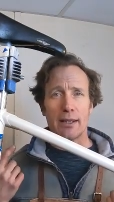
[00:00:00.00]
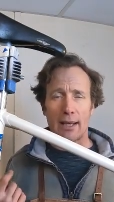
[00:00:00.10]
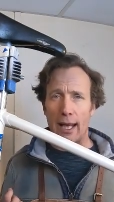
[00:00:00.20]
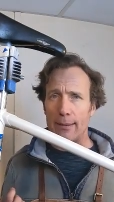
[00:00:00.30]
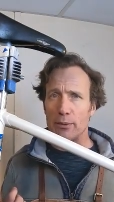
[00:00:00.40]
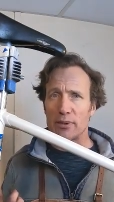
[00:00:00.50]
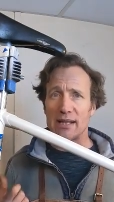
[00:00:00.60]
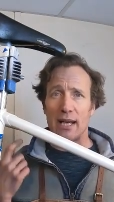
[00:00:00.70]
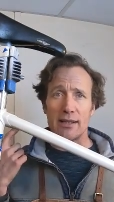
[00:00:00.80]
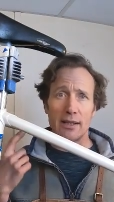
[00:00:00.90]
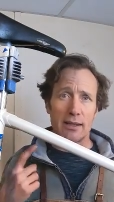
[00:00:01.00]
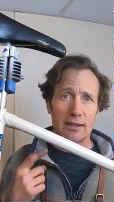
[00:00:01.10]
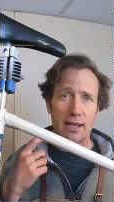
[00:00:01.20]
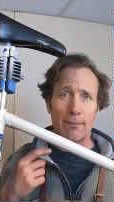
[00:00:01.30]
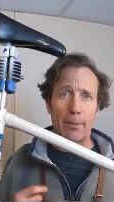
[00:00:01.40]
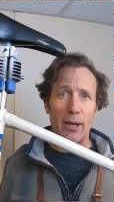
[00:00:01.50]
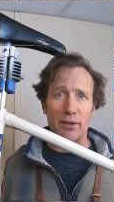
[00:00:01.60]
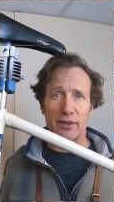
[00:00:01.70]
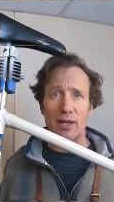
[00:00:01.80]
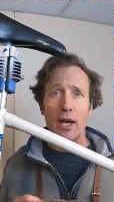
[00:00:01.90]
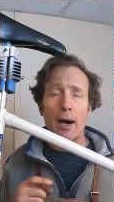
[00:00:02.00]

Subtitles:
Cable set, £10.